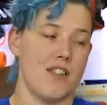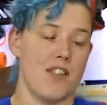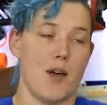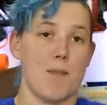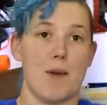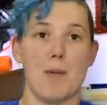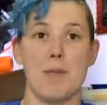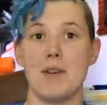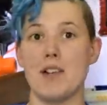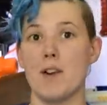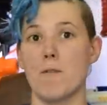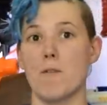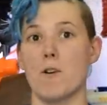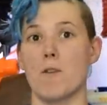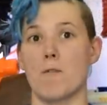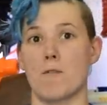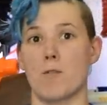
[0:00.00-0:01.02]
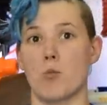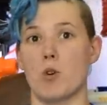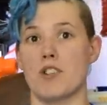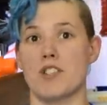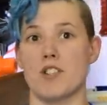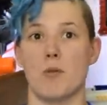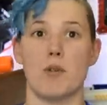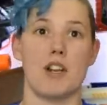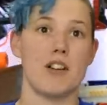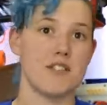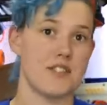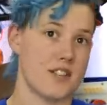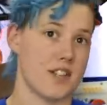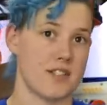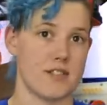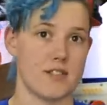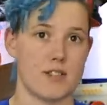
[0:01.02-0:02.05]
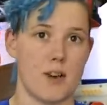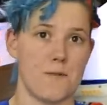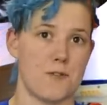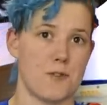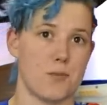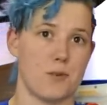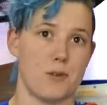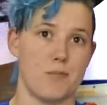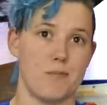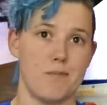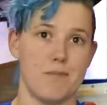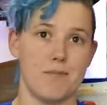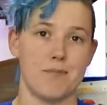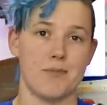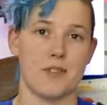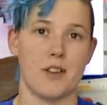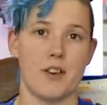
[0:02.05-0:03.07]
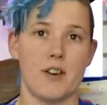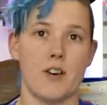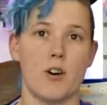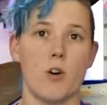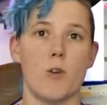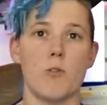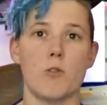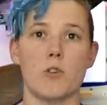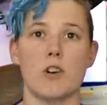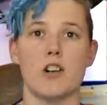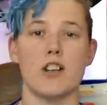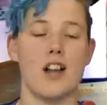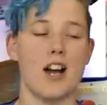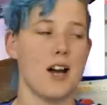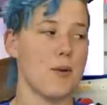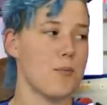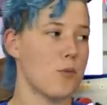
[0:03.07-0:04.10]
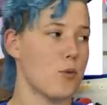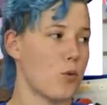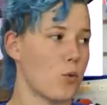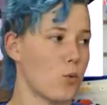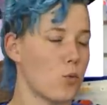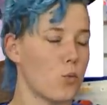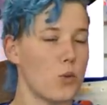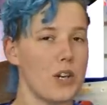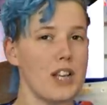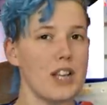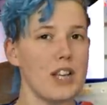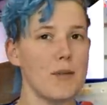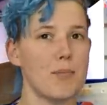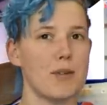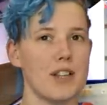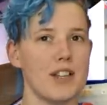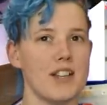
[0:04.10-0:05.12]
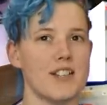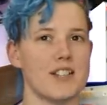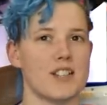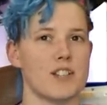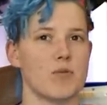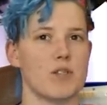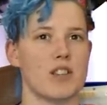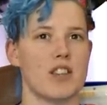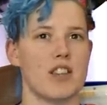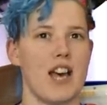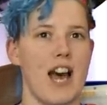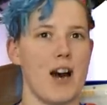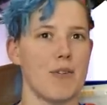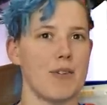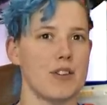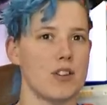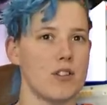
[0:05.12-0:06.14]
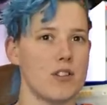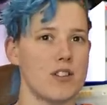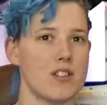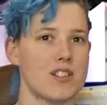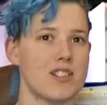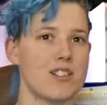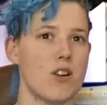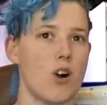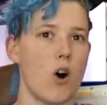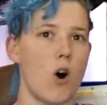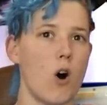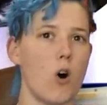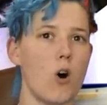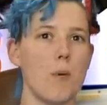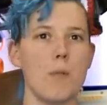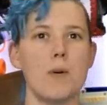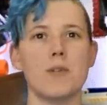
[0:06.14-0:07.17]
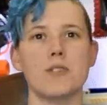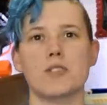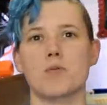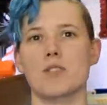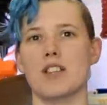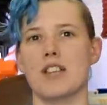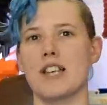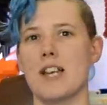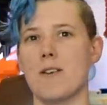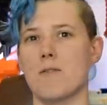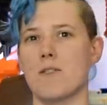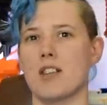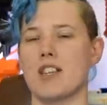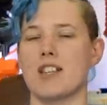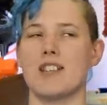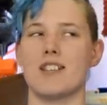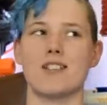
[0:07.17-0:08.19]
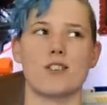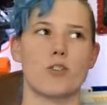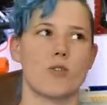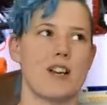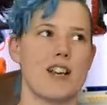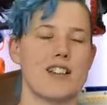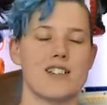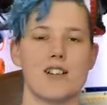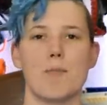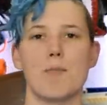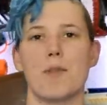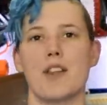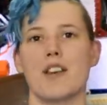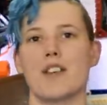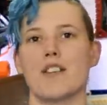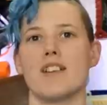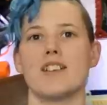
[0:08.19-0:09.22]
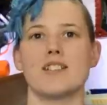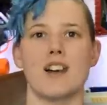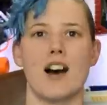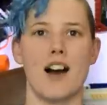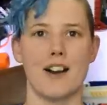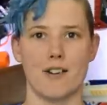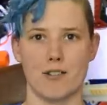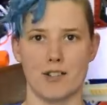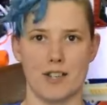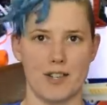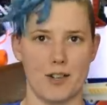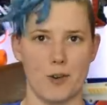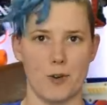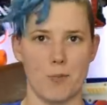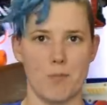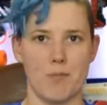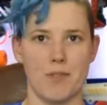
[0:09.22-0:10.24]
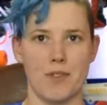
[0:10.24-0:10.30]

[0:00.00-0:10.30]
that may be different from what someone else thinks is comfortable. Overall, I'm really pleased with how it looks and almost relieved that they didn't create something entirely new.